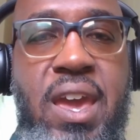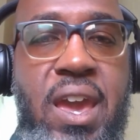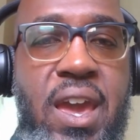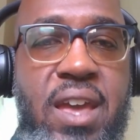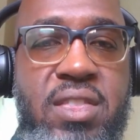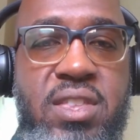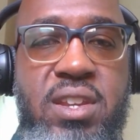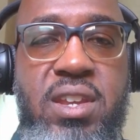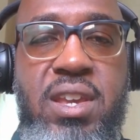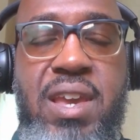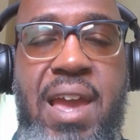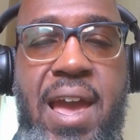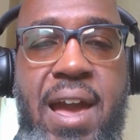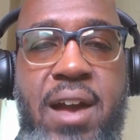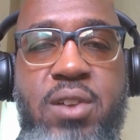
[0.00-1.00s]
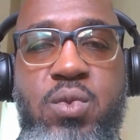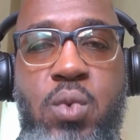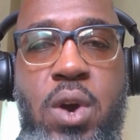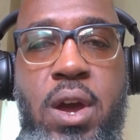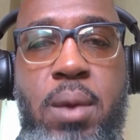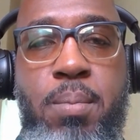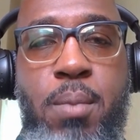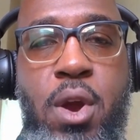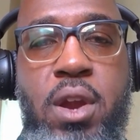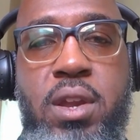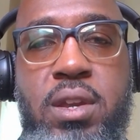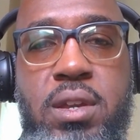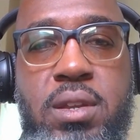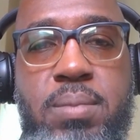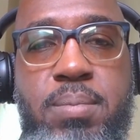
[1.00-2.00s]
Anthony, how do I
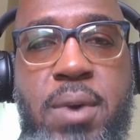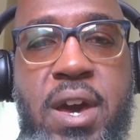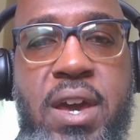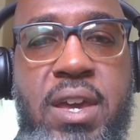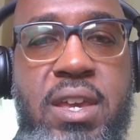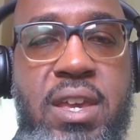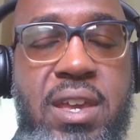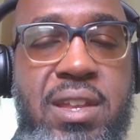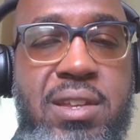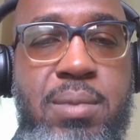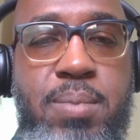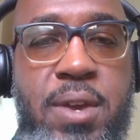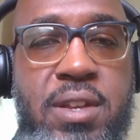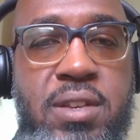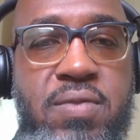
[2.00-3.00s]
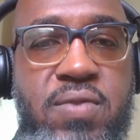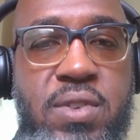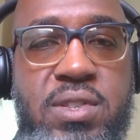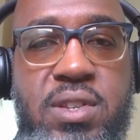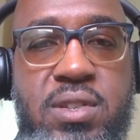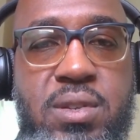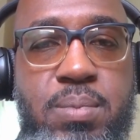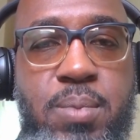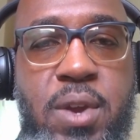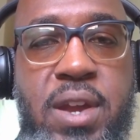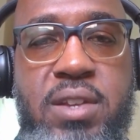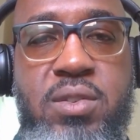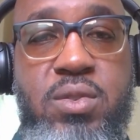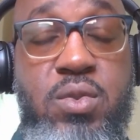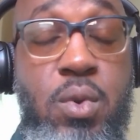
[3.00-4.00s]
market my independent physician
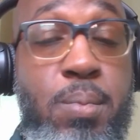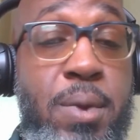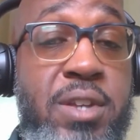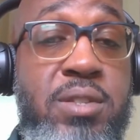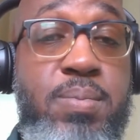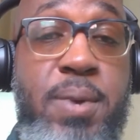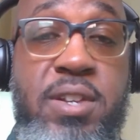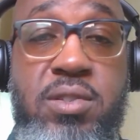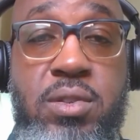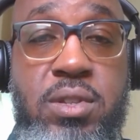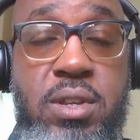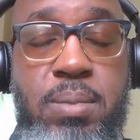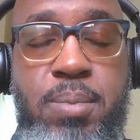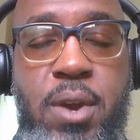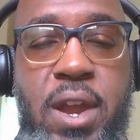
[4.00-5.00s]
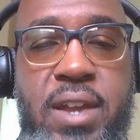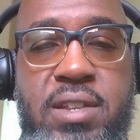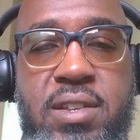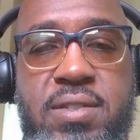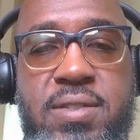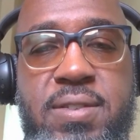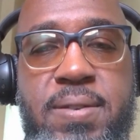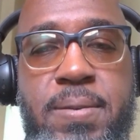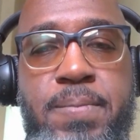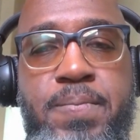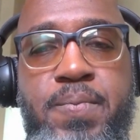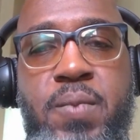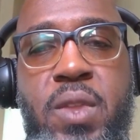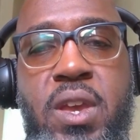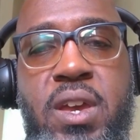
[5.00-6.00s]
practice or my specialty practice?
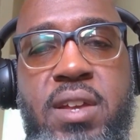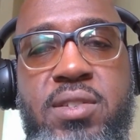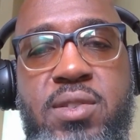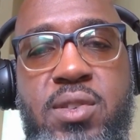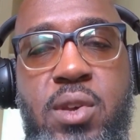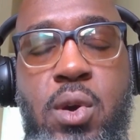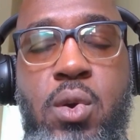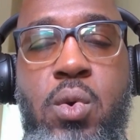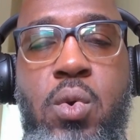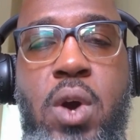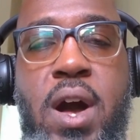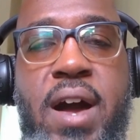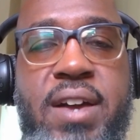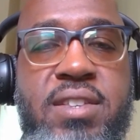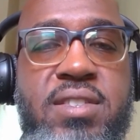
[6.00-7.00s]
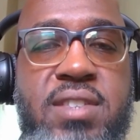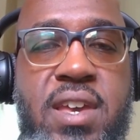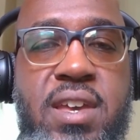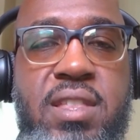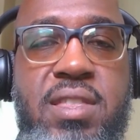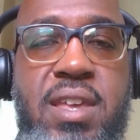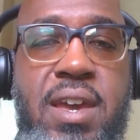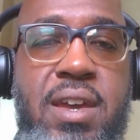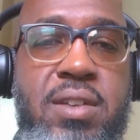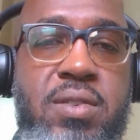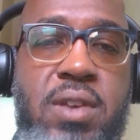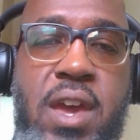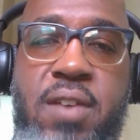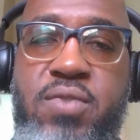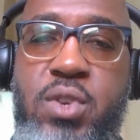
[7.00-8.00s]
And so I said that
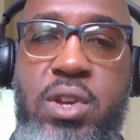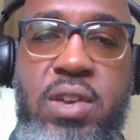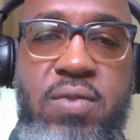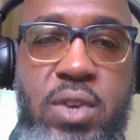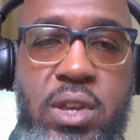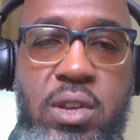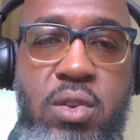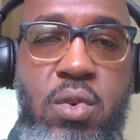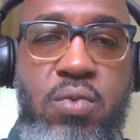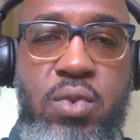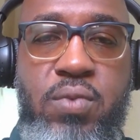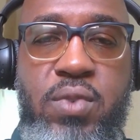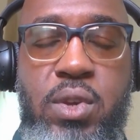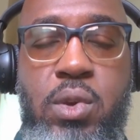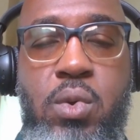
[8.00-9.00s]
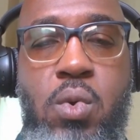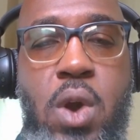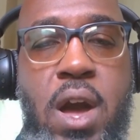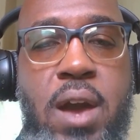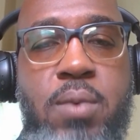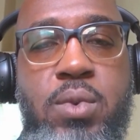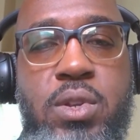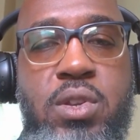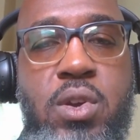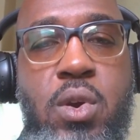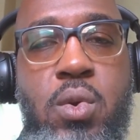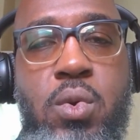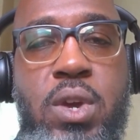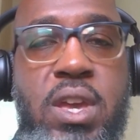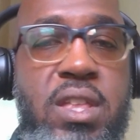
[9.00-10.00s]
after giving an overview, I would
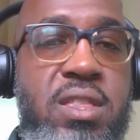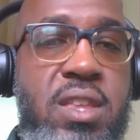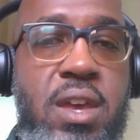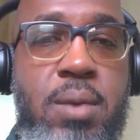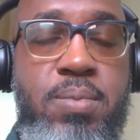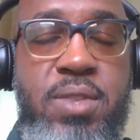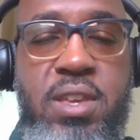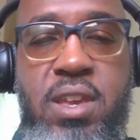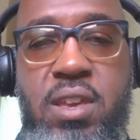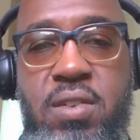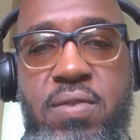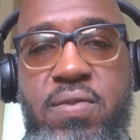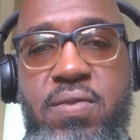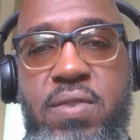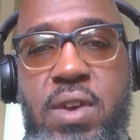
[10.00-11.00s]
go in depth if